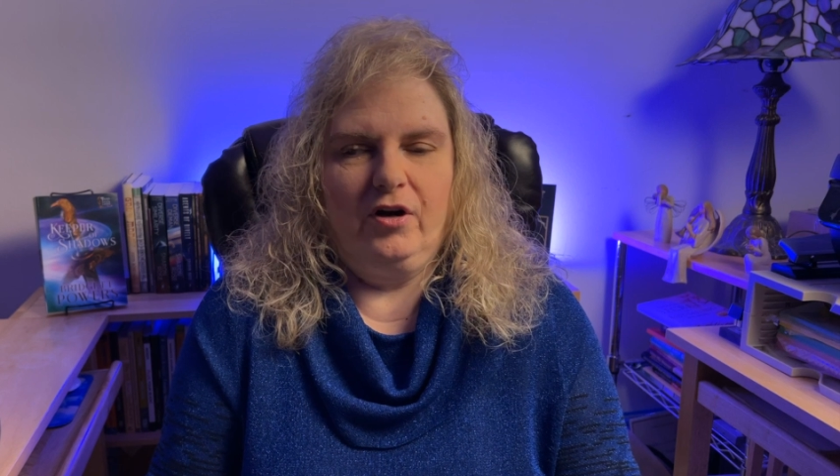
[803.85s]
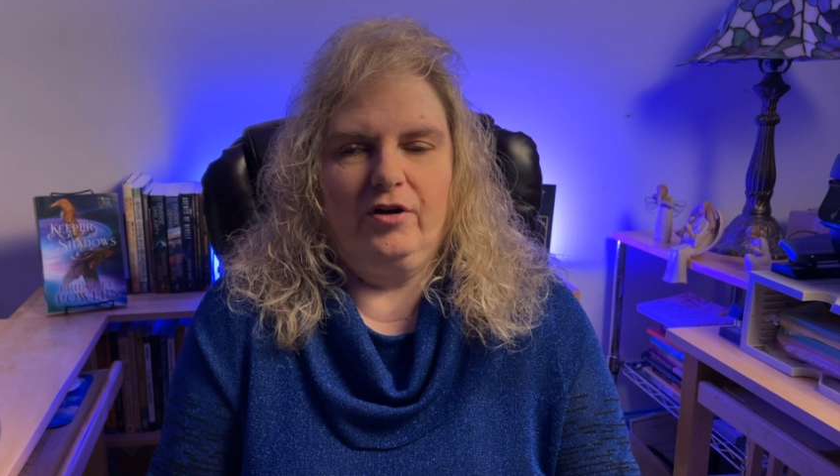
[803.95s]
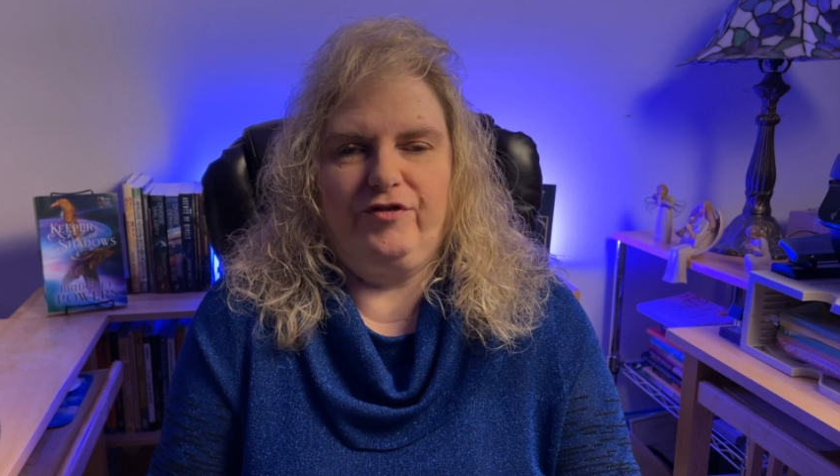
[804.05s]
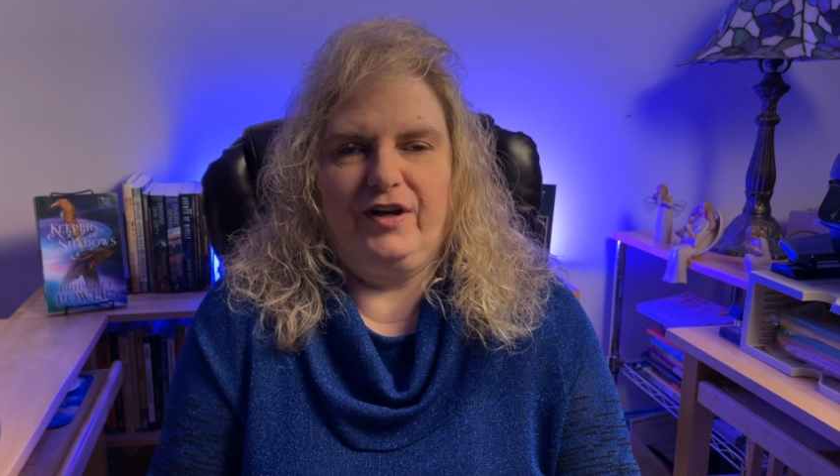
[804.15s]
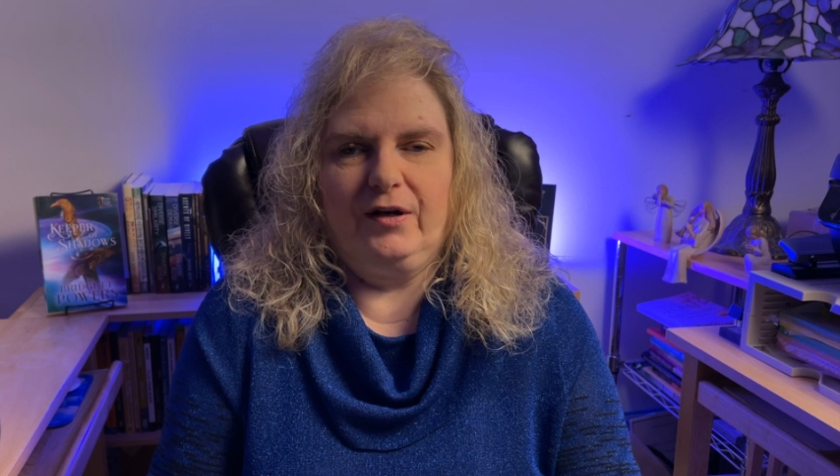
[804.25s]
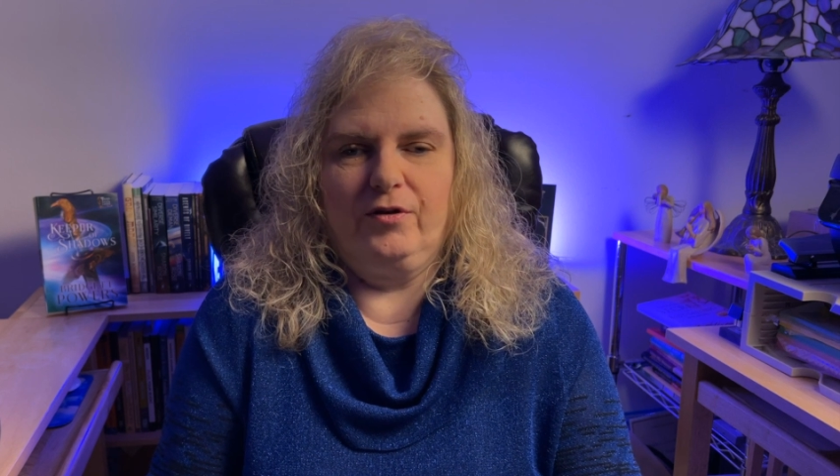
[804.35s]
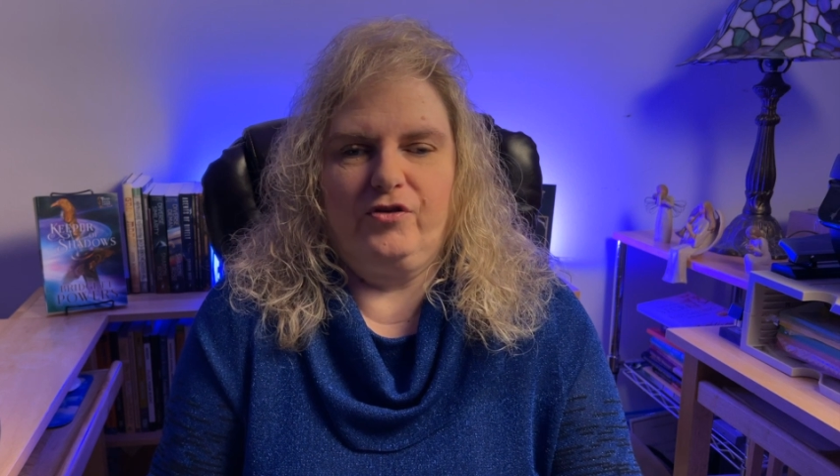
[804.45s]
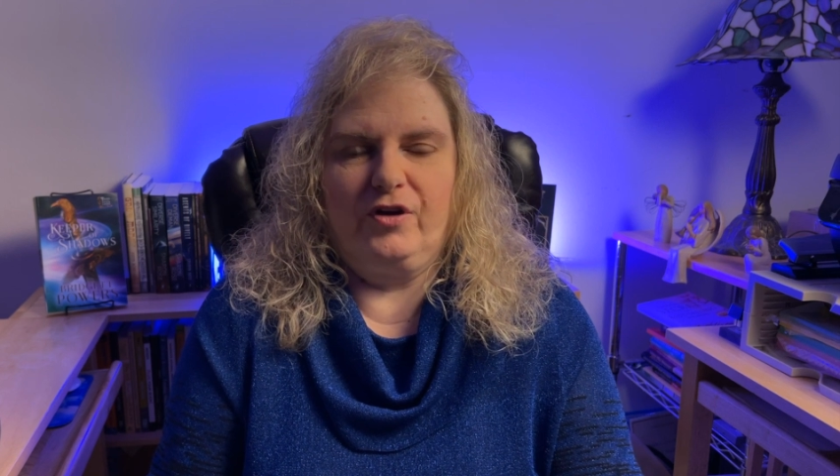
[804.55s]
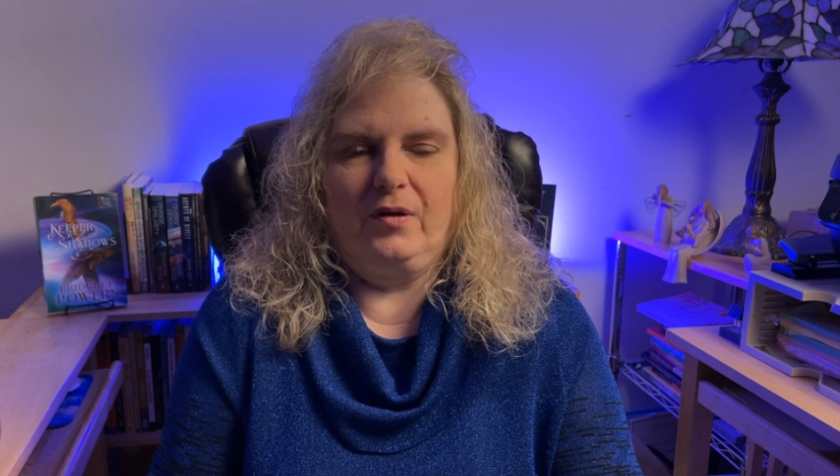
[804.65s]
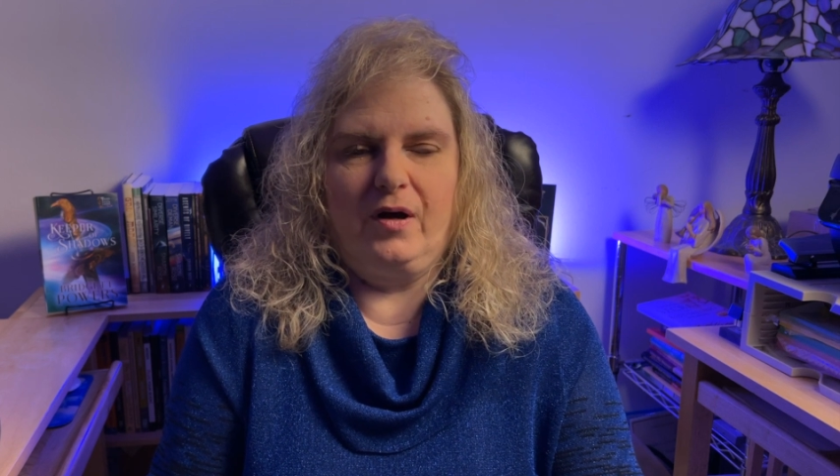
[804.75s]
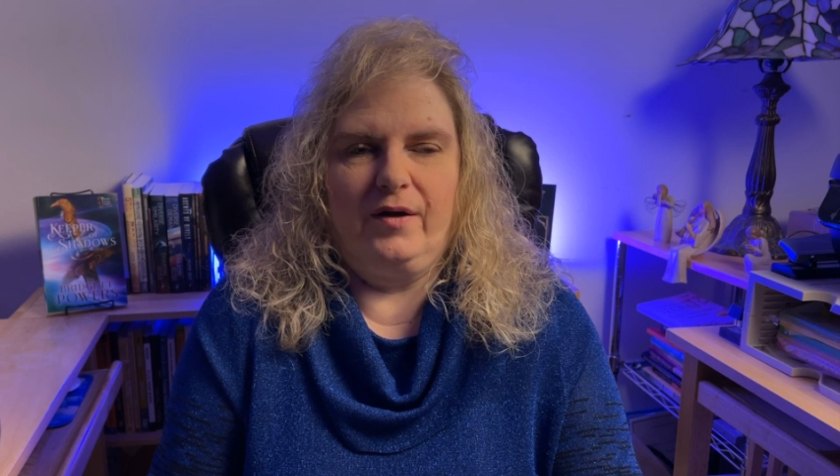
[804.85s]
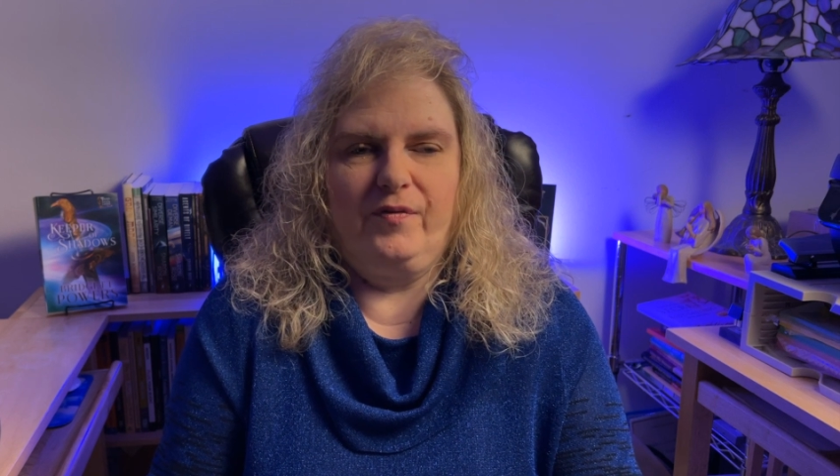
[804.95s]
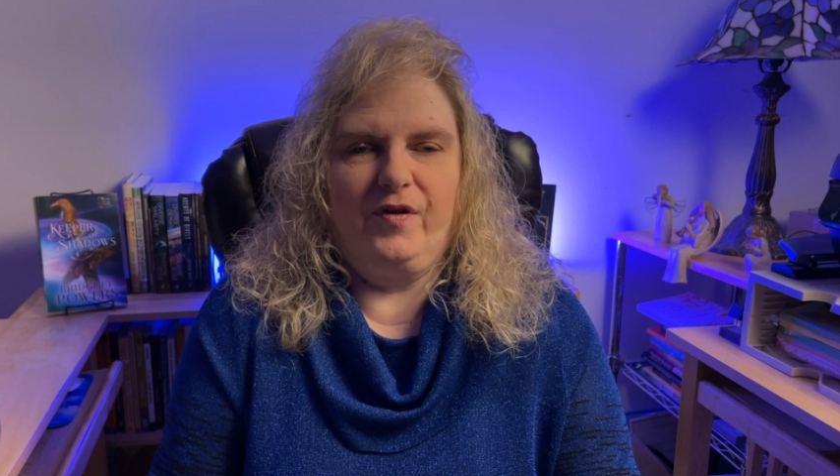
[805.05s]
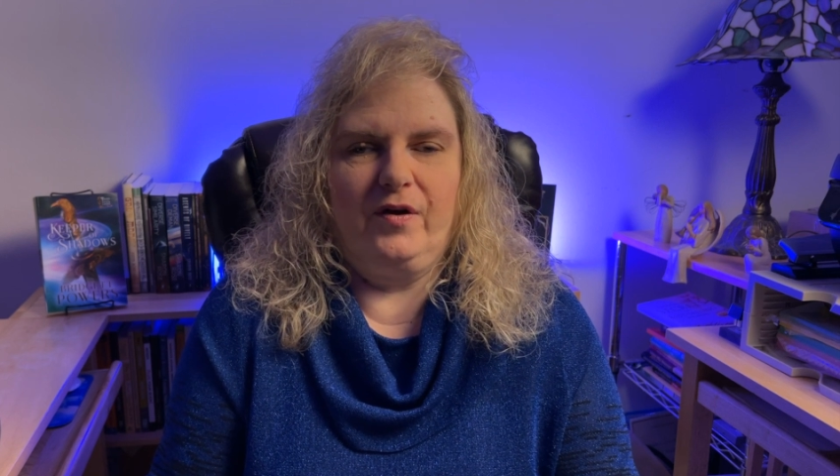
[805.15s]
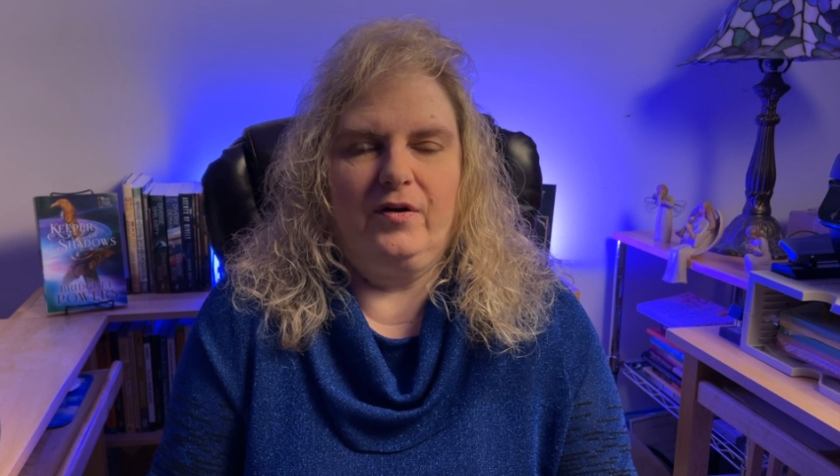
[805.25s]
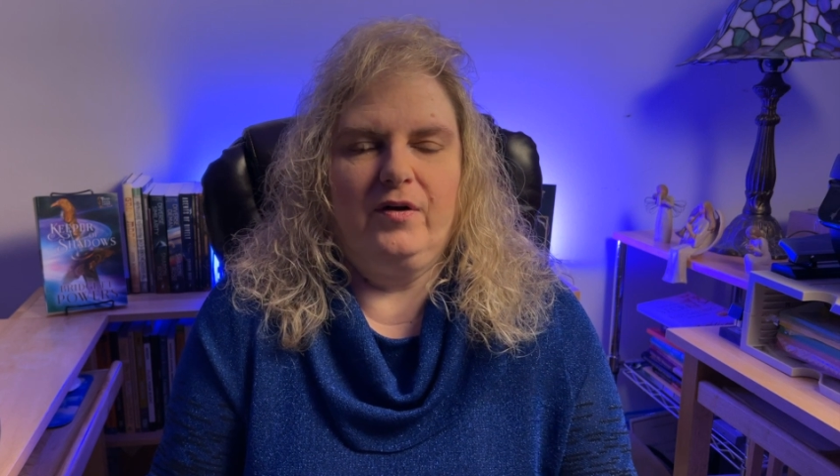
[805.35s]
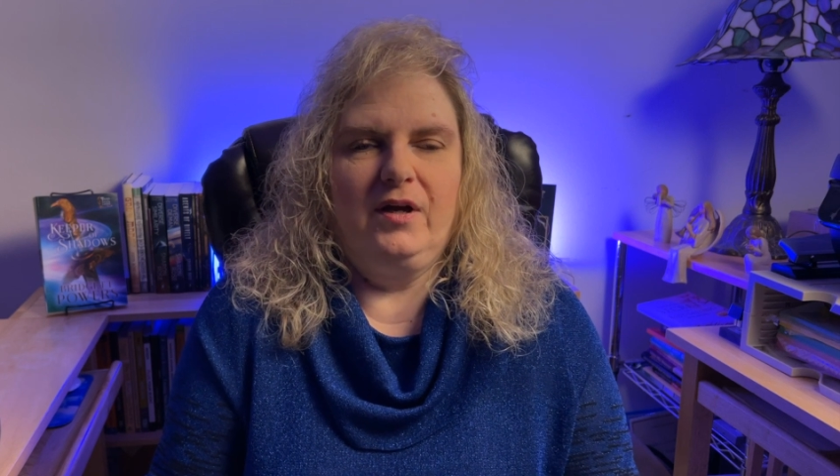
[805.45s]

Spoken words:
her fingers along the